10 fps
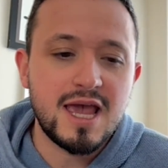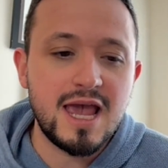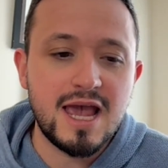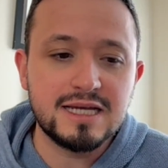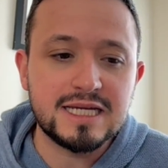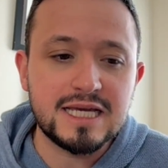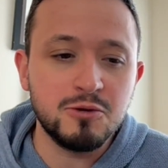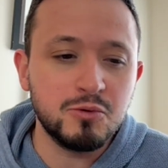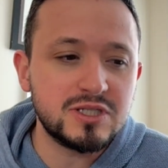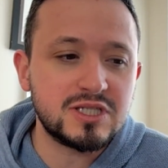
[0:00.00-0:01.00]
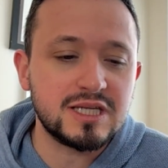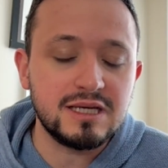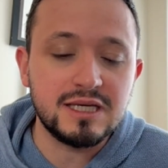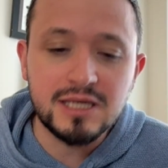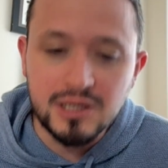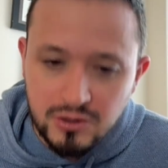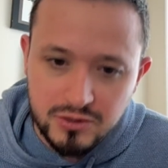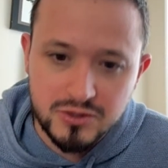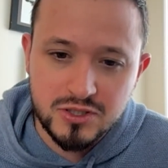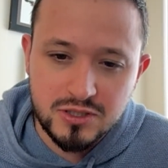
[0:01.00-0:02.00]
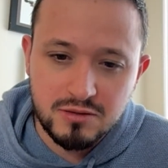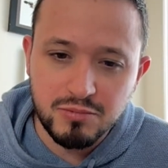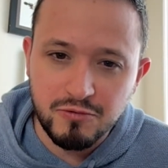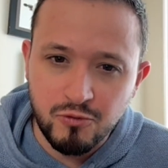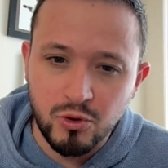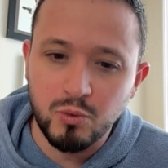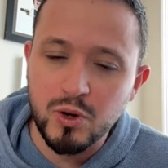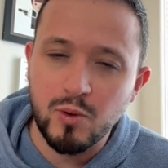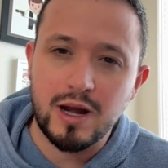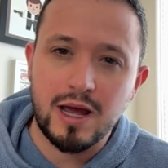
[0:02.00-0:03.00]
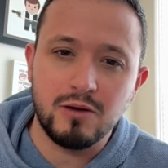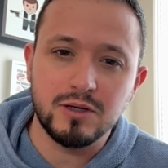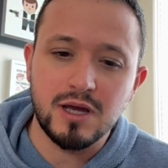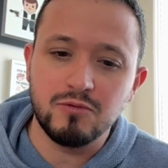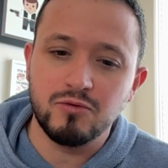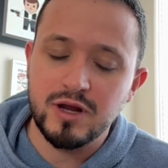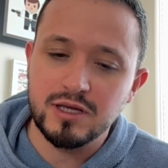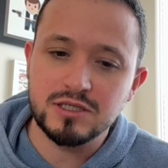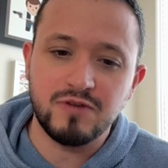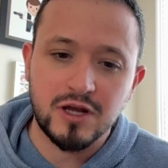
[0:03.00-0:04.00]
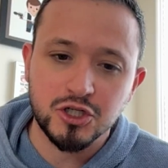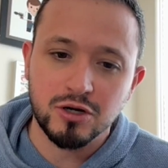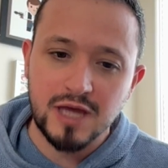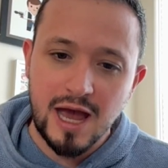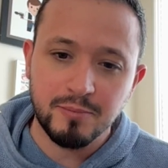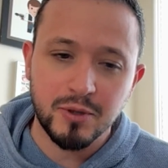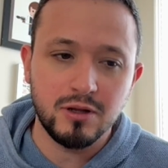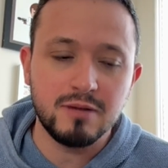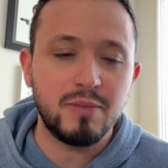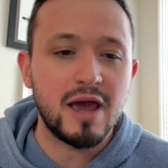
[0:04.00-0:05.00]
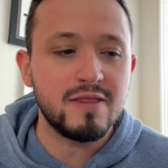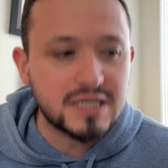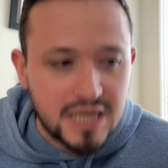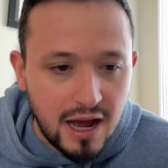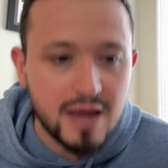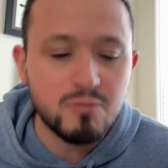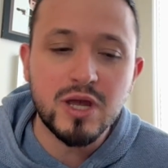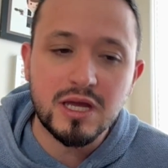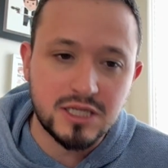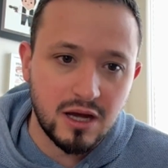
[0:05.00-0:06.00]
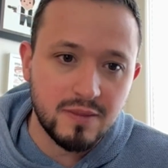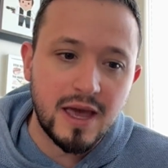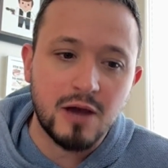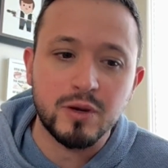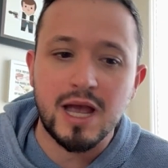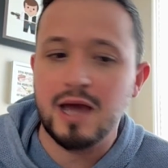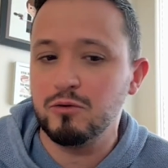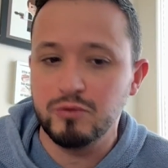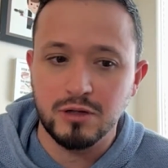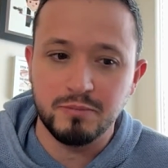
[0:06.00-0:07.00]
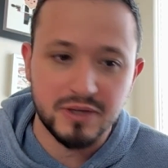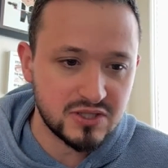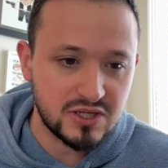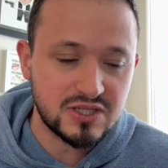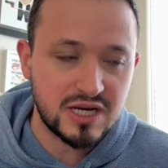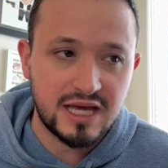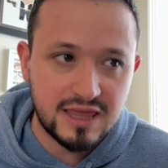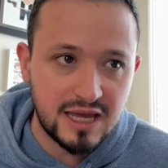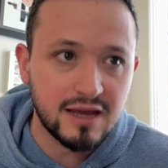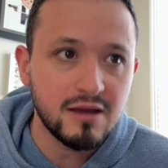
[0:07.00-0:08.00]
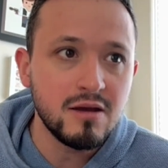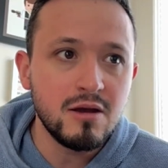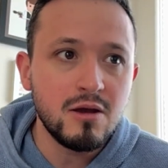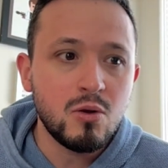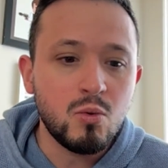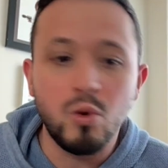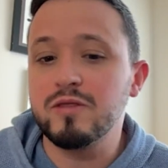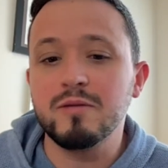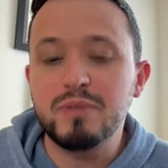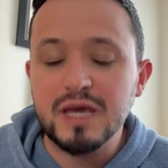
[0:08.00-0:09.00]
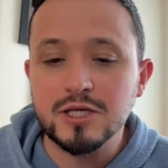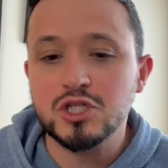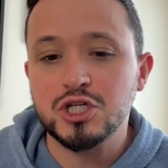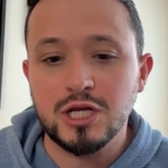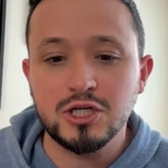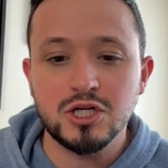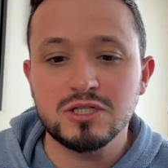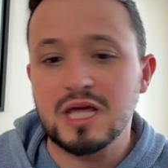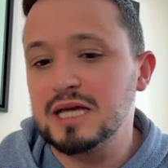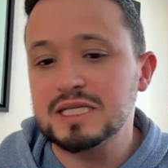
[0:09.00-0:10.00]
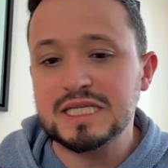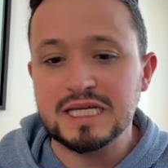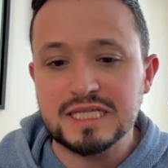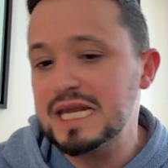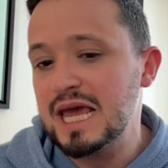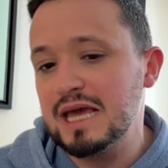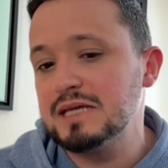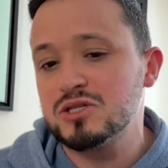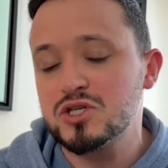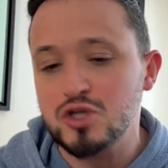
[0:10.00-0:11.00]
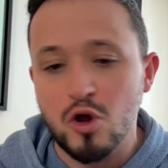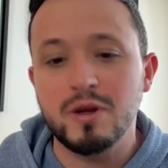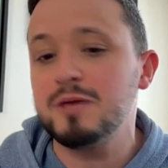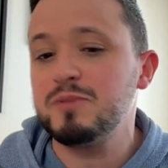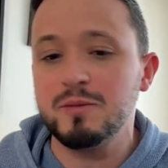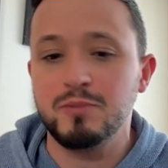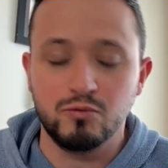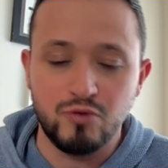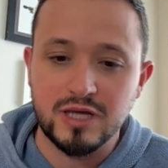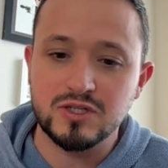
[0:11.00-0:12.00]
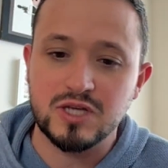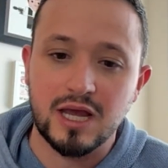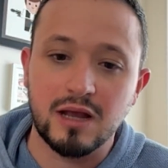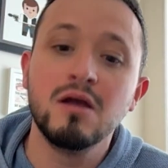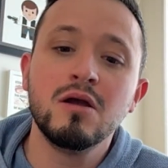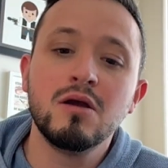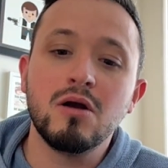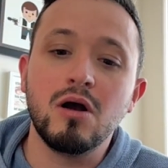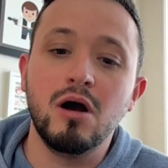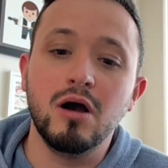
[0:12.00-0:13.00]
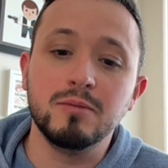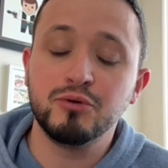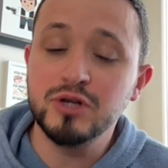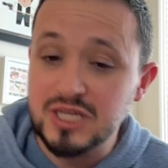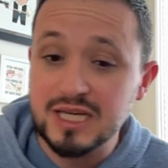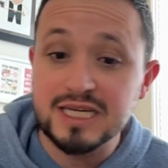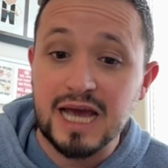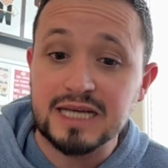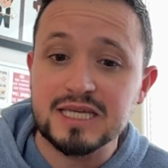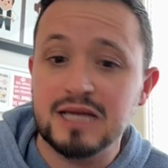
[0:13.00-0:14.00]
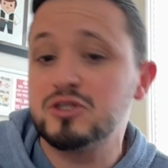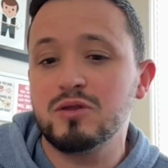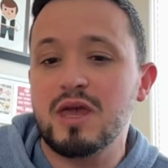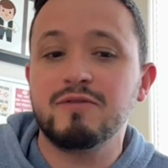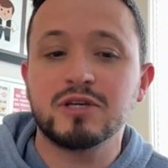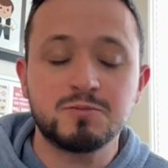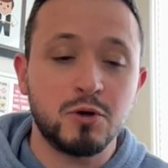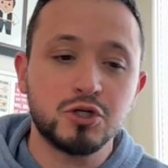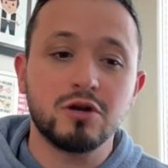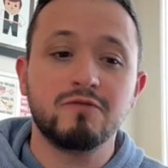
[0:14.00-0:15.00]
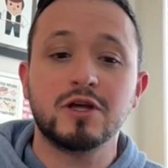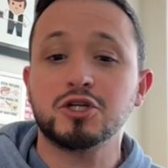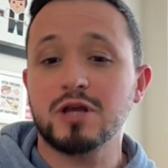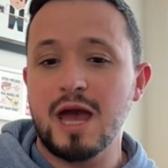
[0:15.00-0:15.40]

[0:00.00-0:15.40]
And it was years before we went out and raised venture capital. And by the time we had done that, we had a real business. And I think one of the biggest changes that I see today is so many people raising on pre-seed decks. And so they have exposure to venture